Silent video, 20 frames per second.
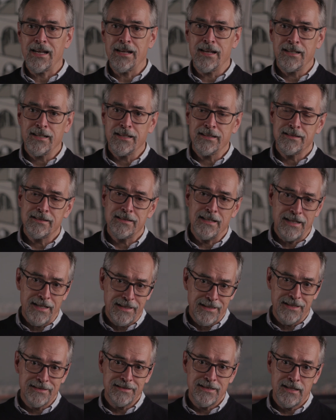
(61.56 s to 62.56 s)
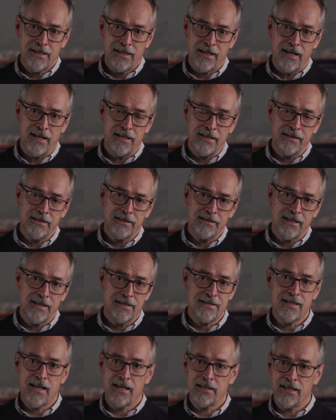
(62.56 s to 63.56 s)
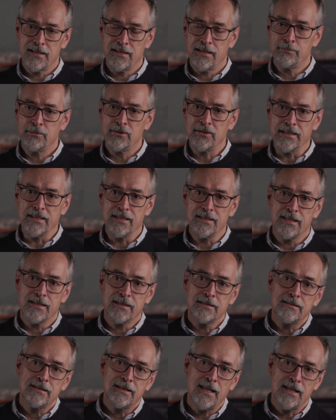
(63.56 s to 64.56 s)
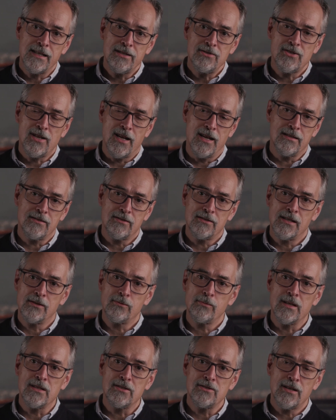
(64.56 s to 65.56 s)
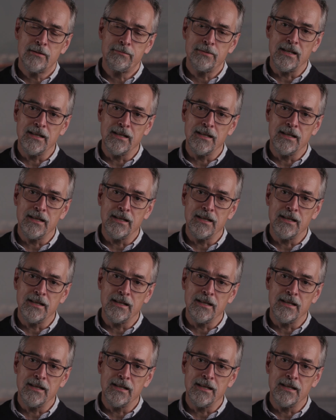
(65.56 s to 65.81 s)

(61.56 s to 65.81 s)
the cathedral, weakened by the fire of April 15th,